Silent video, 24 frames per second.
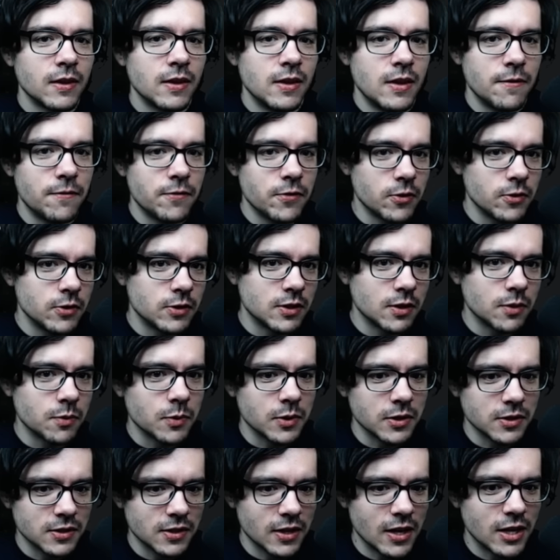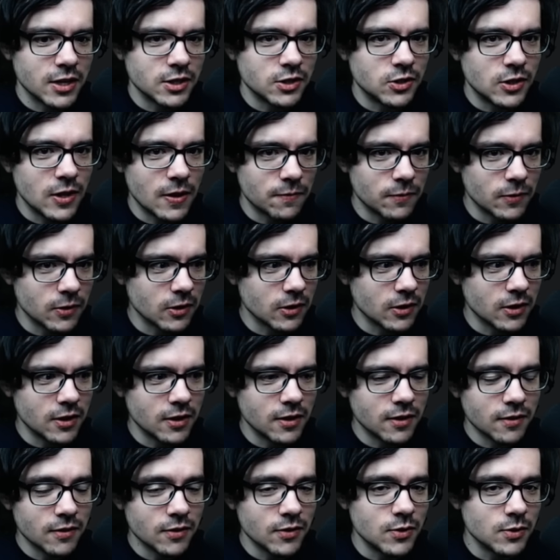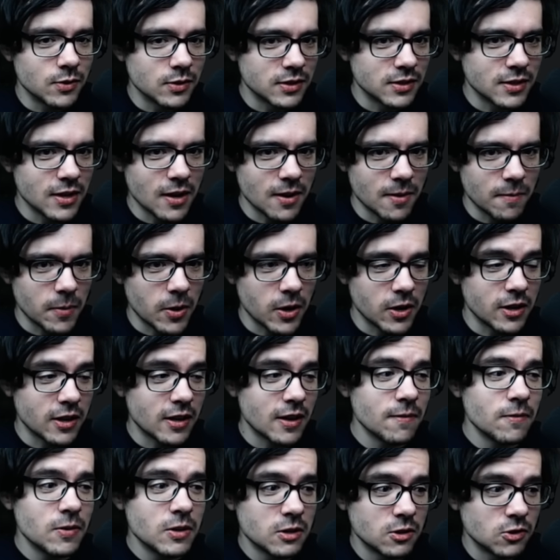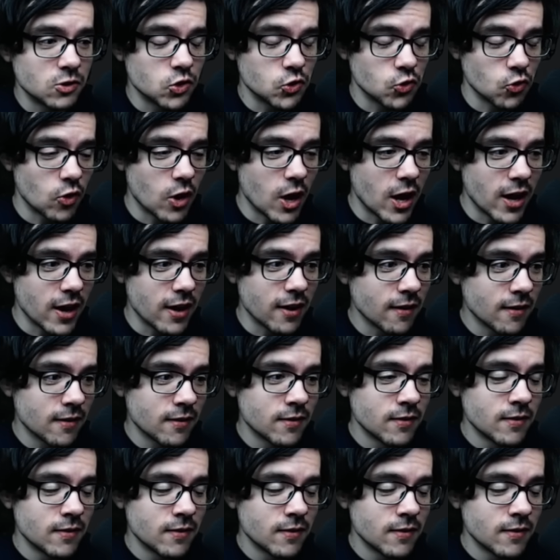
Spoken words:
if you're using Quick Slash, definitely use steady body. Give it a try.